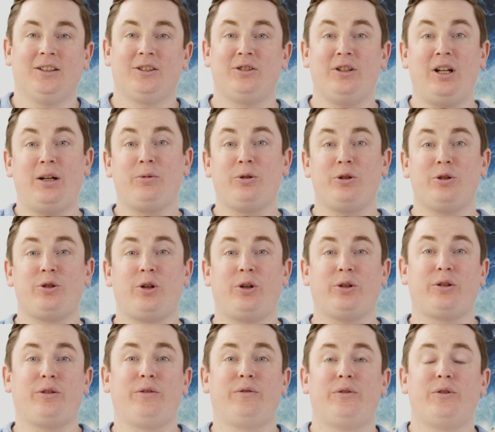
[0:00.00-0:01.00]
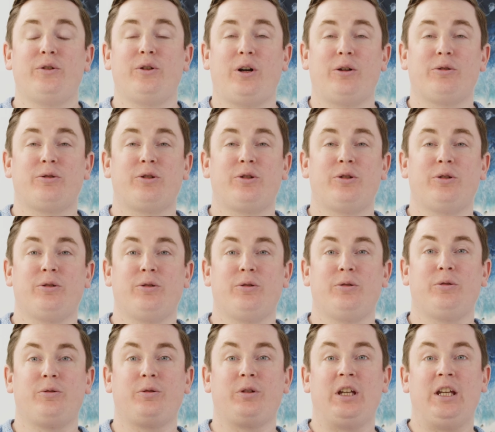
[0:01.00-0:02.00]
So now I'm going to talk you through how
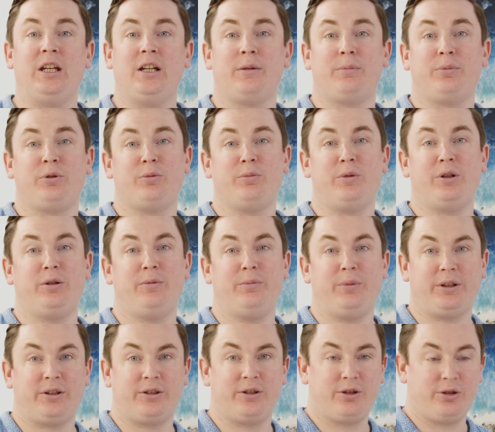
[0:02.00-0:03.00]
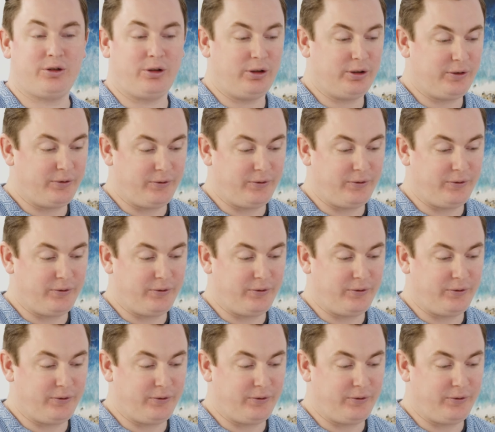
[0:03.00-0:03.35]
to heat up your Mirin butter sauce.